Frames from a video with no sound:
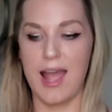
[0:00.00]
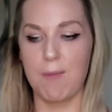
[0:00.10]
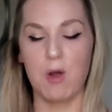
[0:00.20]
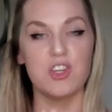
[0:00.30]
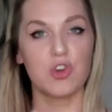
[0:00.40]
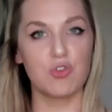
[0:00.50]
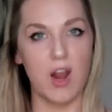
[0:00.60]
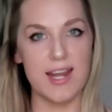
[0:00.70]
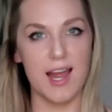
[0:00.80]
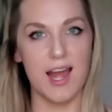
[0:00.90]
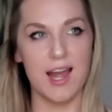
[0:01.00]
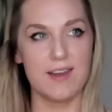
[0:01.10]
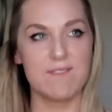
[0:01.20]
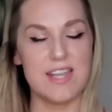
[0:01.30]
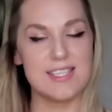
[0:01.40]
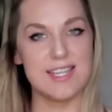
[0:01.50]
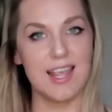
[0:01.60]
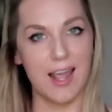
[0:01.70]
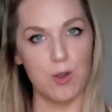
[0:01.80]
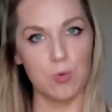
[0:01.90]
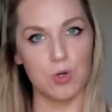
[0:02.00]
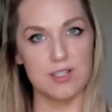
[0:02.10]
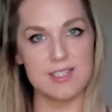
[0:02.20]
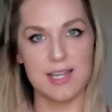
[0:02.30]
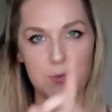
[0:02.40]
on your right hand facing outwards,